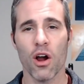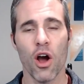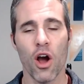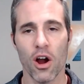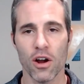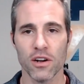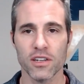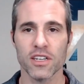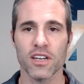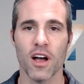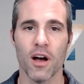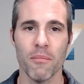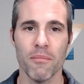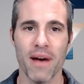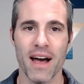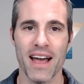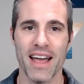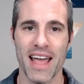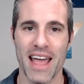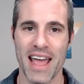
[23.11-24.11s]
hard to come
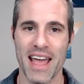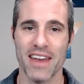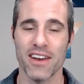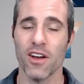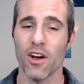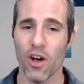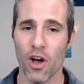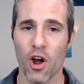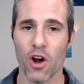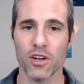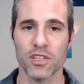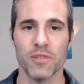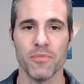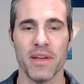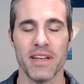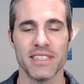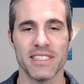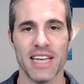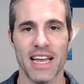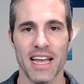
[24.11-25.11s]
by and hard to
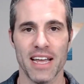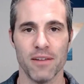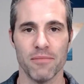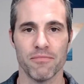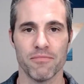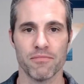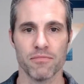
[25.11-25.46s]
maintain.